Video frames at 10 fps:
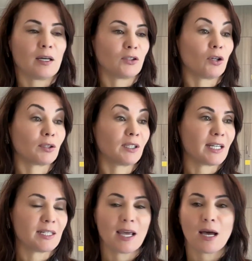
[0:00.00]
They are
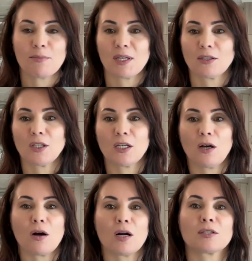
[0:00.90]
dynamic, they
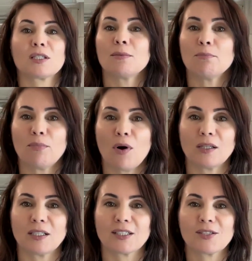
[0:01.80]
are
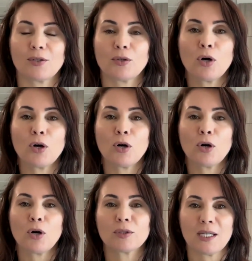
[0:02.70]
symbolic. So
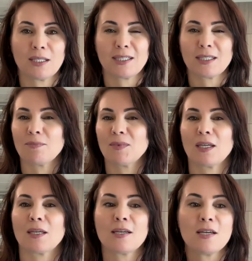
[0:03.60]
culture is
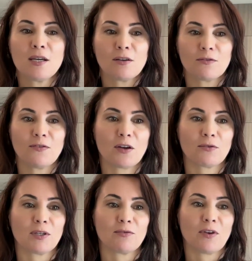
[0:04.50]
something
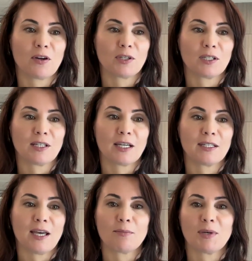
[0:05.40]
very, very
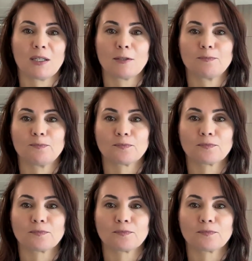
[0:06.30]
dynamic.